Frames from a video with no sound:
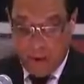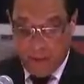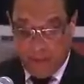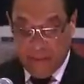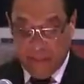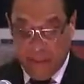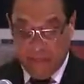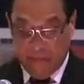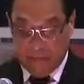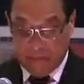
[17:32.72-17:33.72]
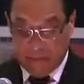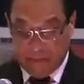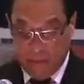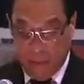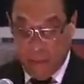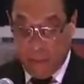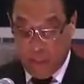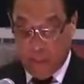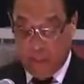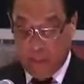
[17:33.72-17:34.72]
On coming to office, we
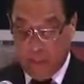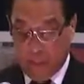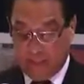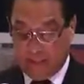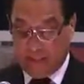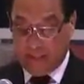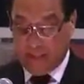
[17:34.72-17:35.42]
quickly realized